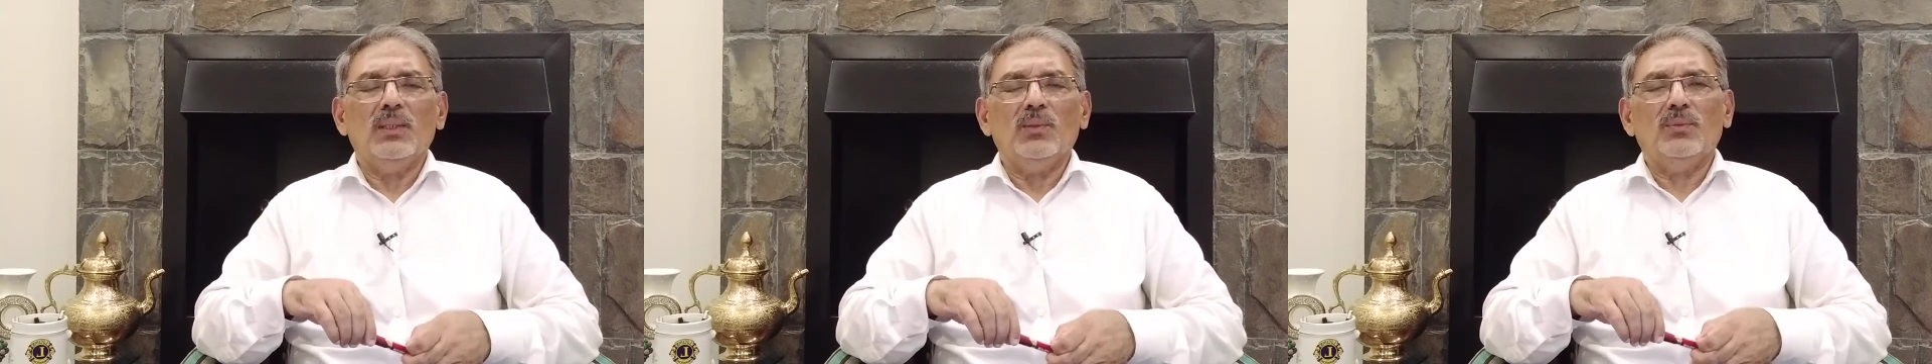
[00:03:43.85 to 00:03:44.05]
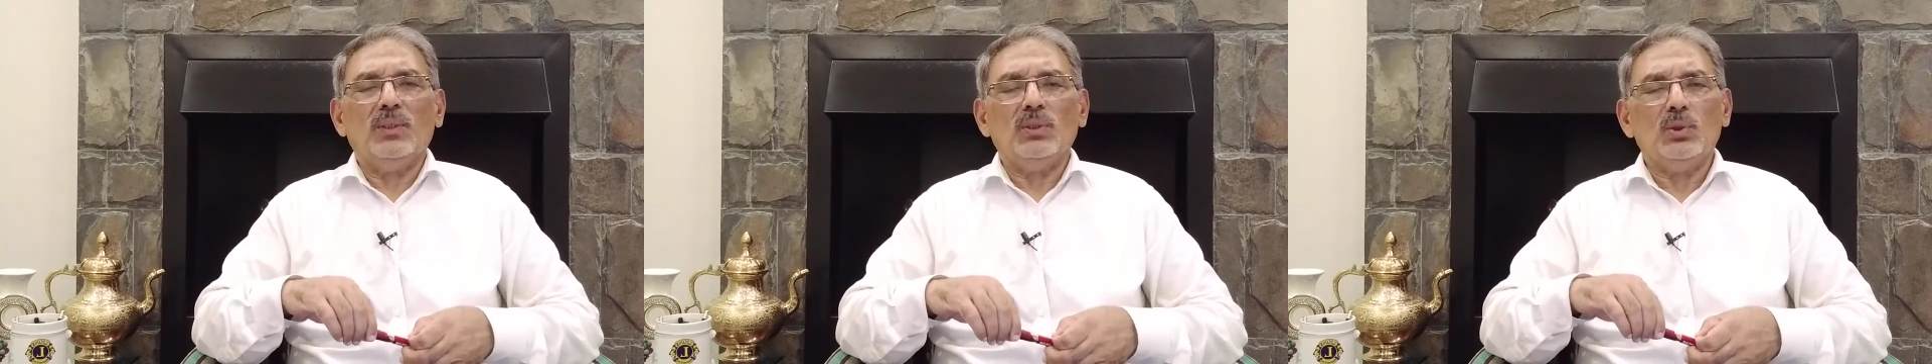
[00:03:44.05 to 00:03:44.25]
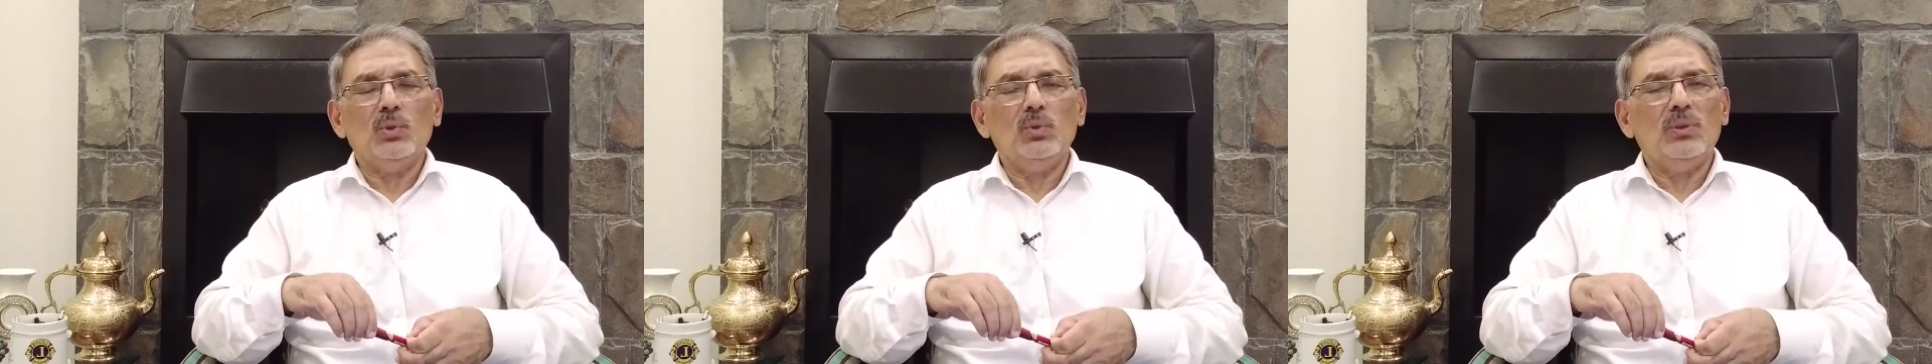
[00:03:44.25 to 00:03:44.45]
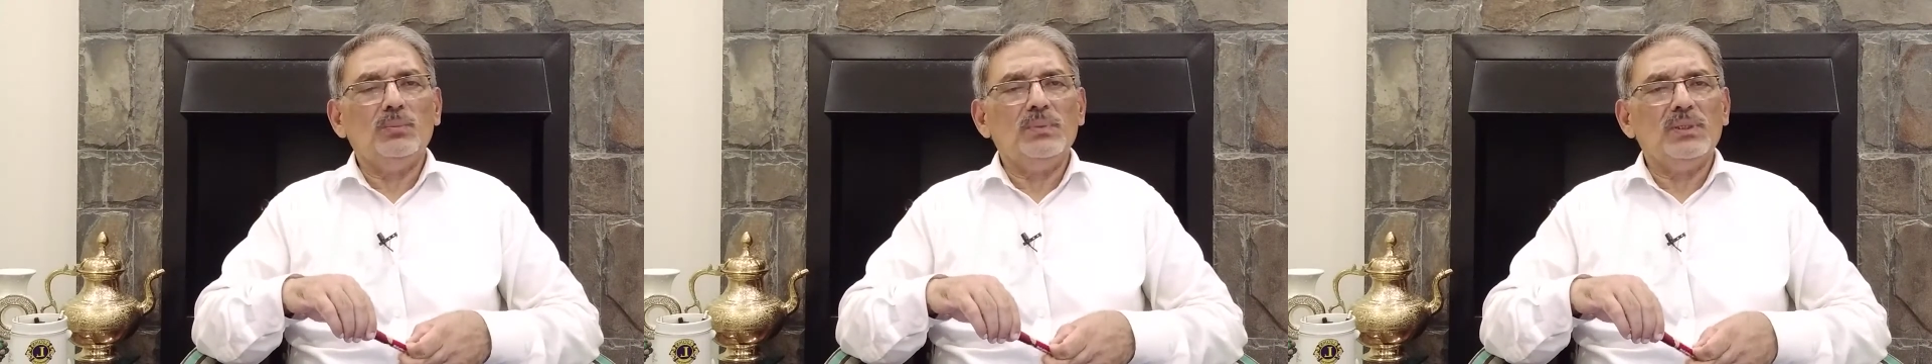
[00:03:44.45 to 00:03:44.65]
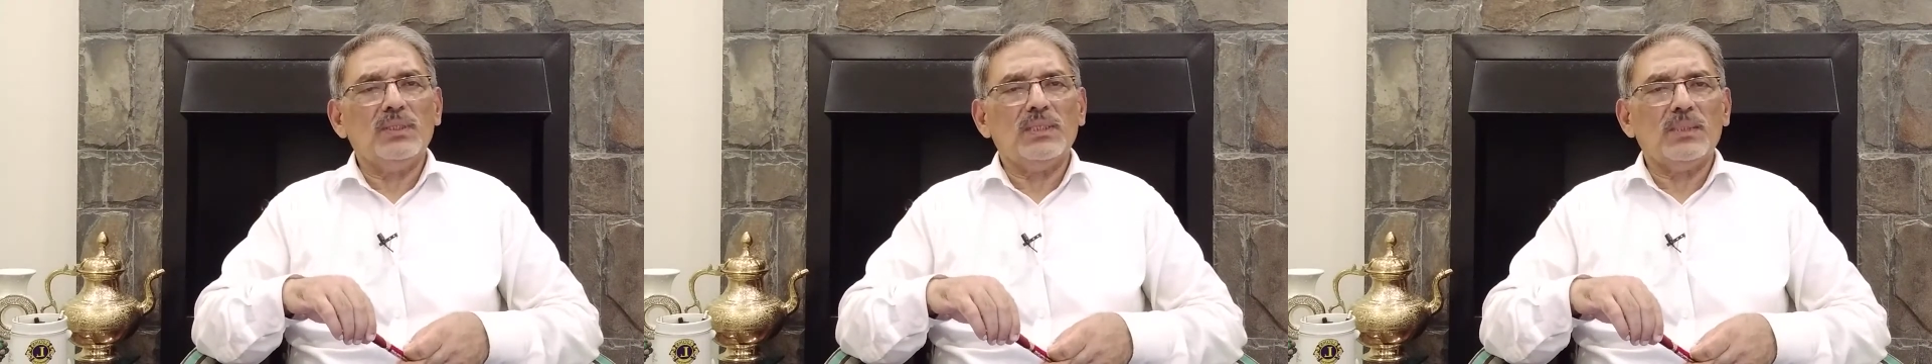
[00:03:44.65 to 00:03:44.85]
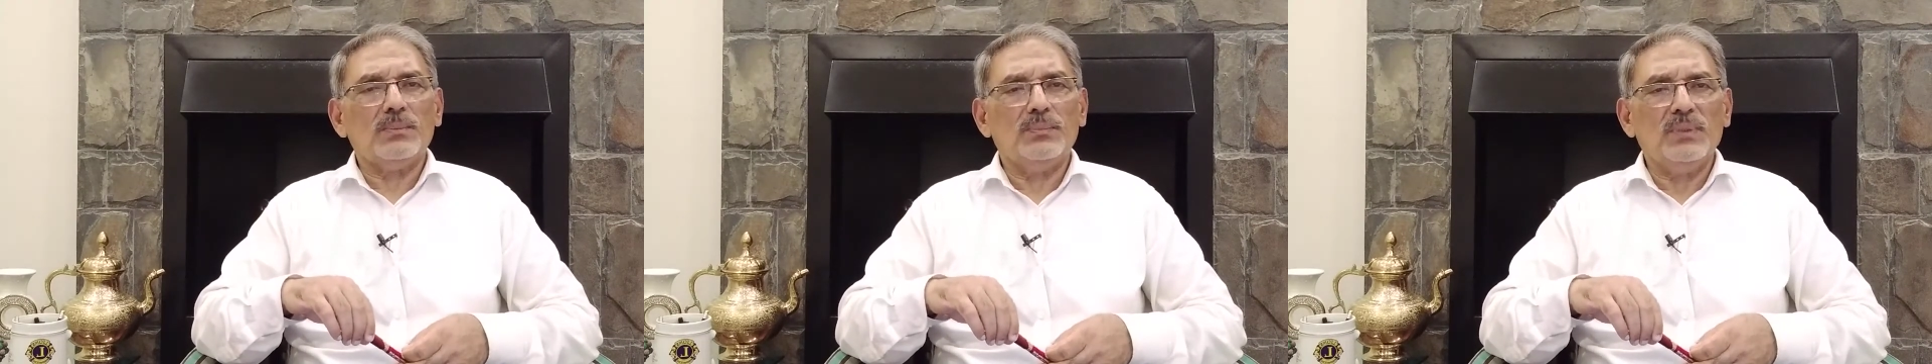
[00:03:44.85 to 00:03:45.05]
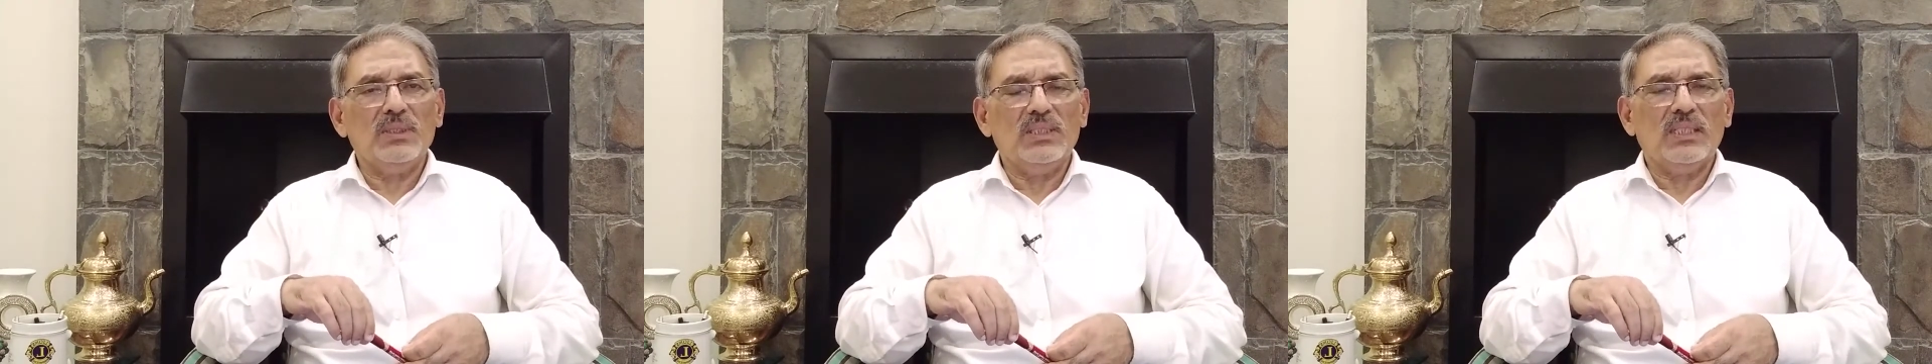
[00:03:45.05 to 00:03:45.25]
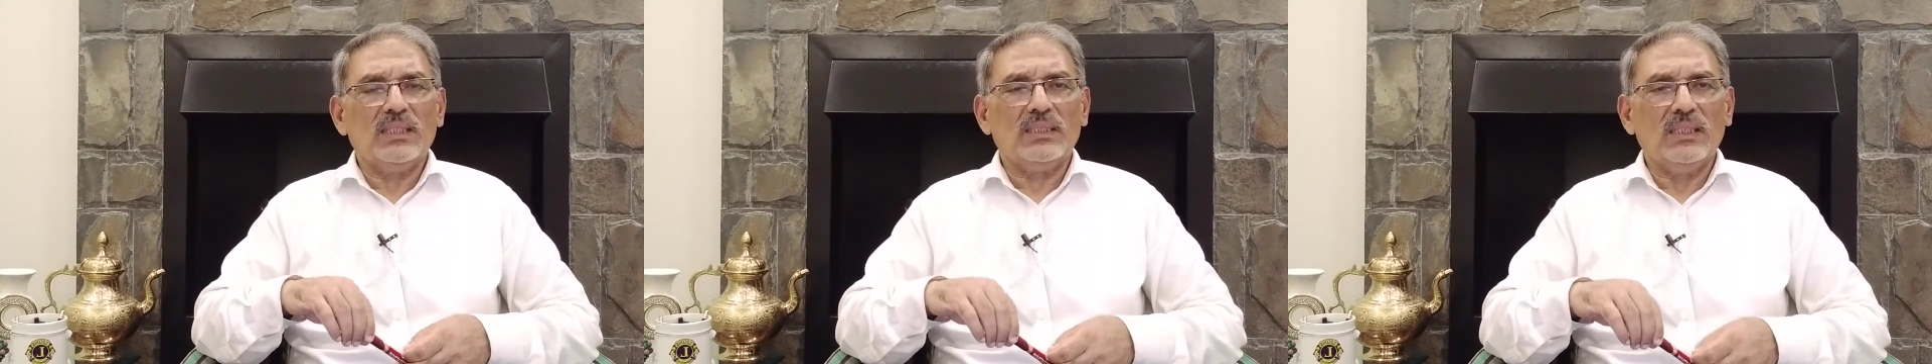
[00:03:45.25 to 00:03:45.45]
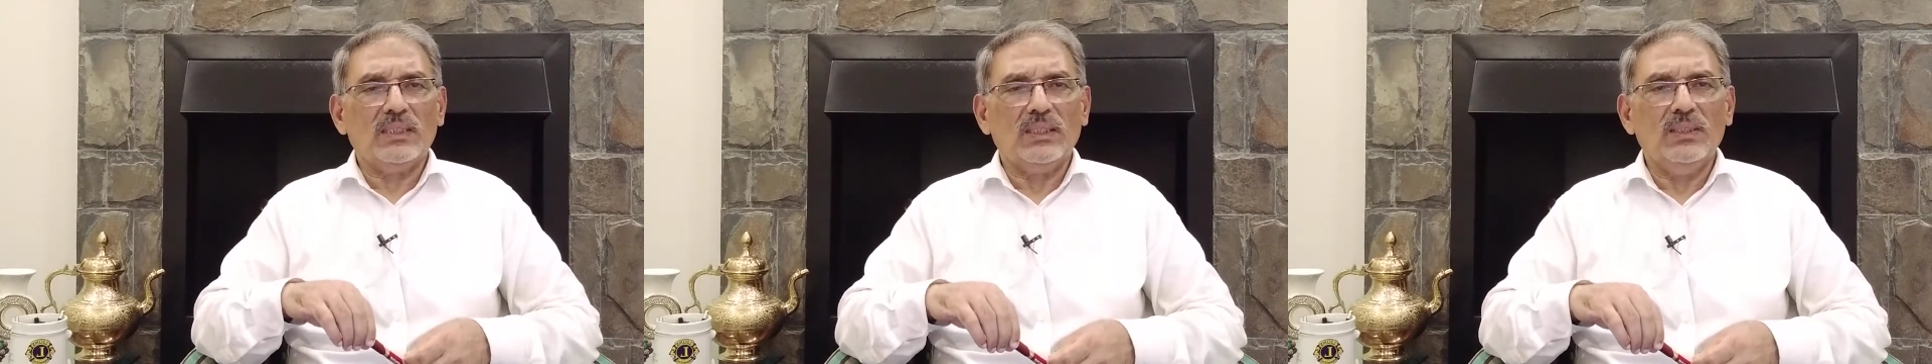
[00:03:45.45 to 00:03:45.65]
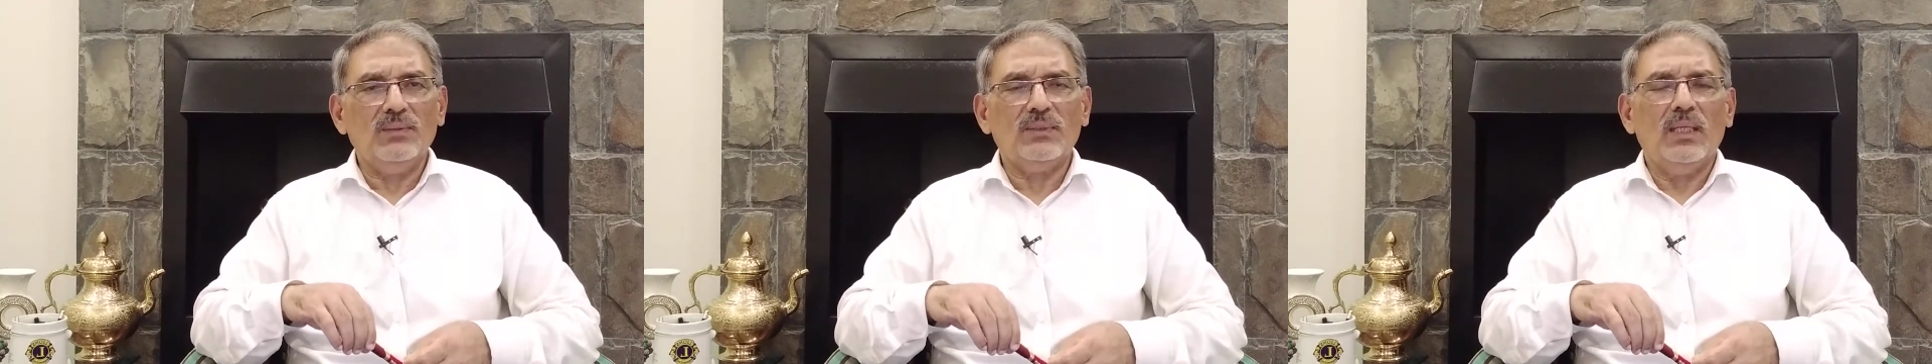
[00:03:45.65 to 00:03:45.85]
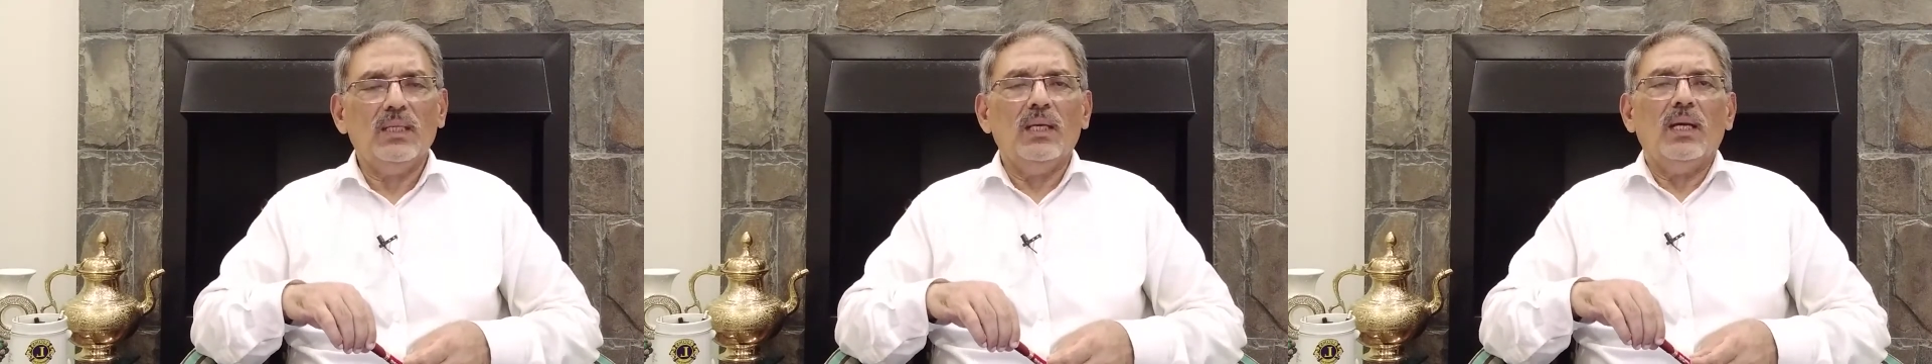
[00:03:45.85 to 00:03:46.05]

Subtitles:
for you, the busy executives,